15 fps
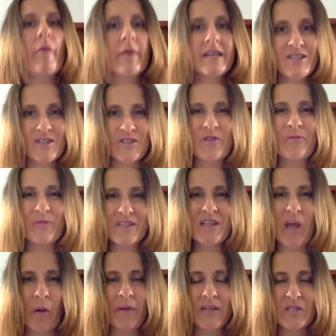going to do is
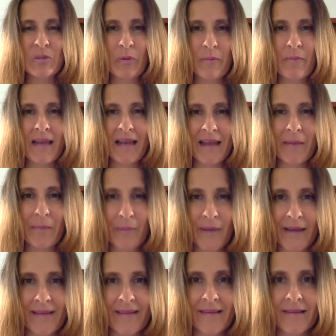go into a million
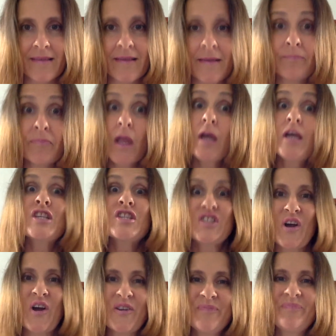pieces.
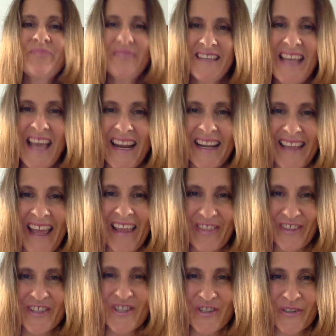So, yet again,
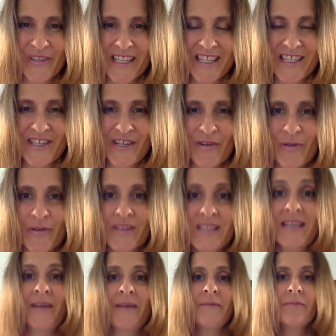the choice is yours.
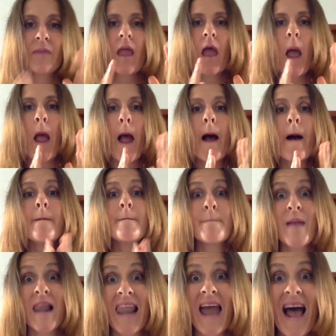
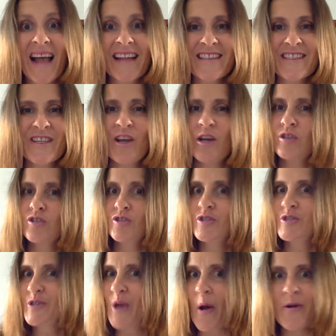Plants
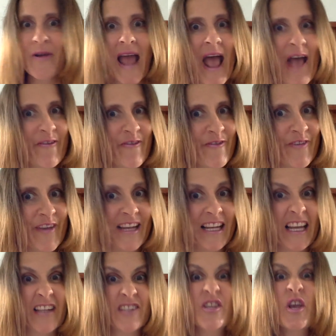don't have
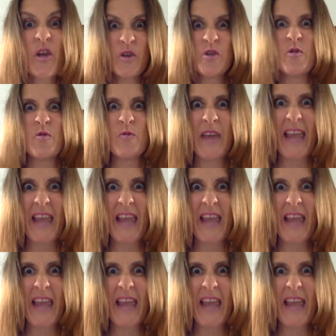feelings, you